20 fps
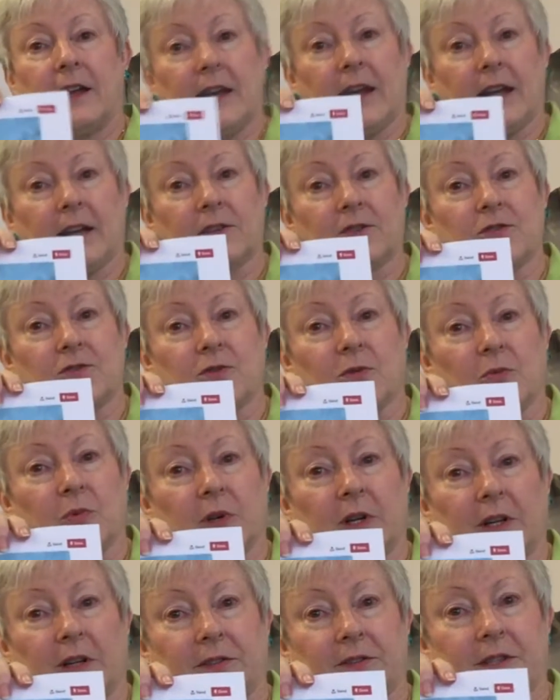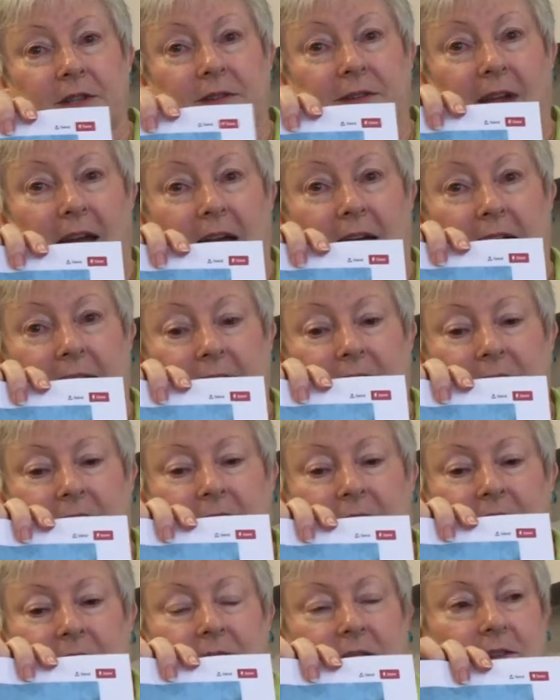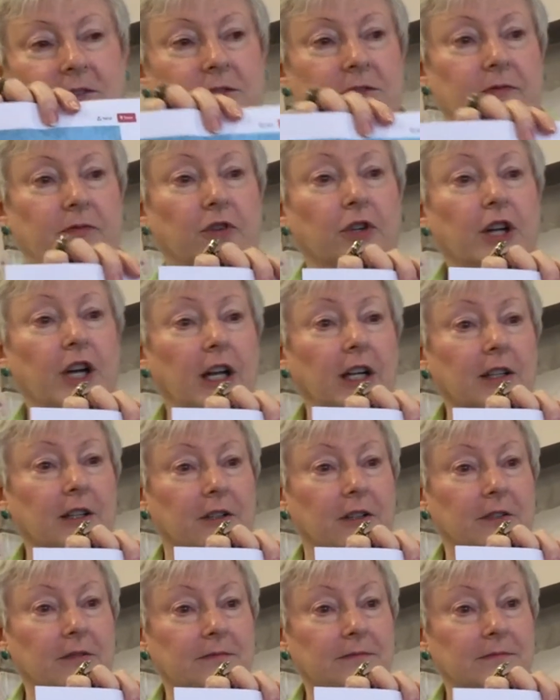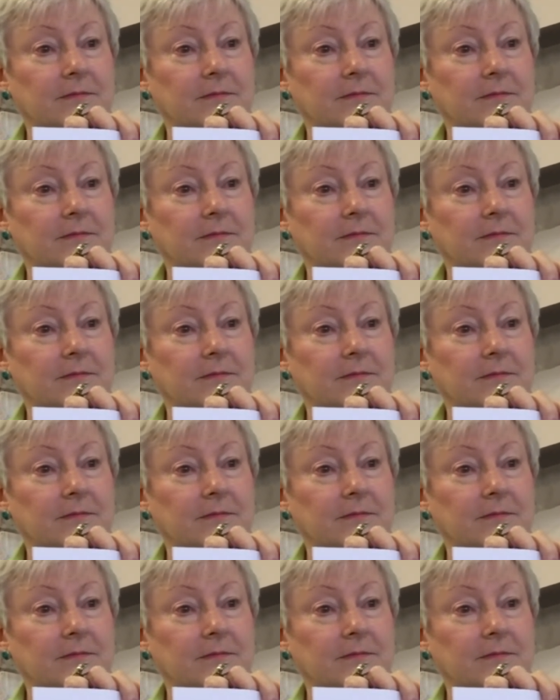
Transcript: an extra welt added for color.